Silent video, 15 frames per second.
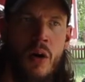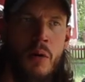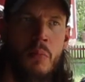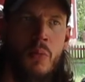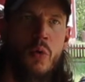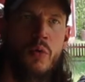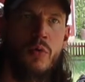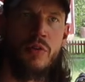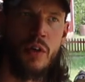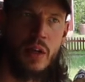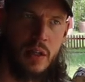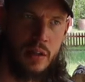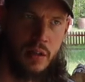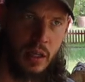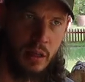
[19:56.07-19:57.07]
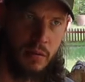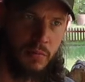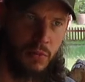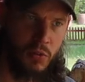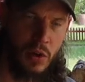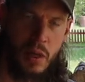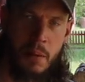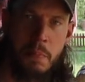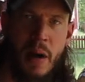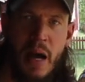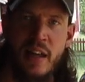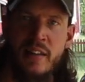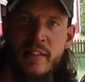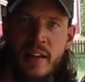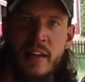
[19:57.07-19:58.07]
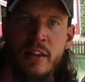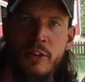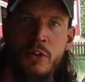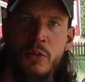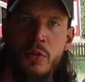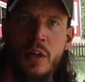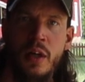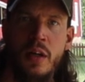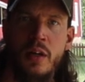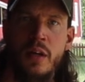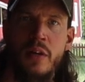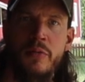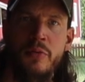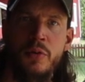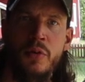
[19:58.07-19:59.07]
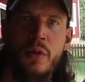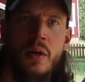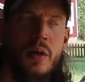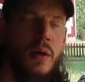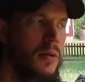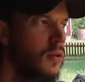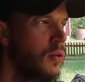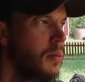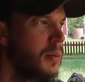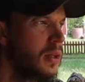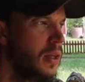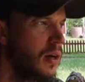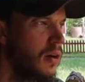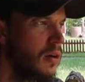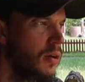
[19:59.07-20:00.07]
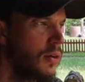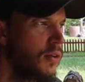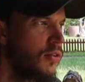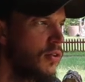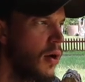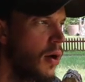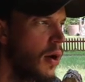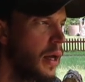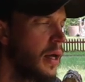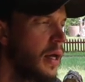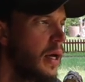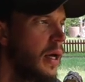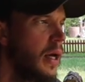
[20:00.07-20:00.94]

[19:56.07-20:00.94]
moves, and it really bites into the material you're sawing.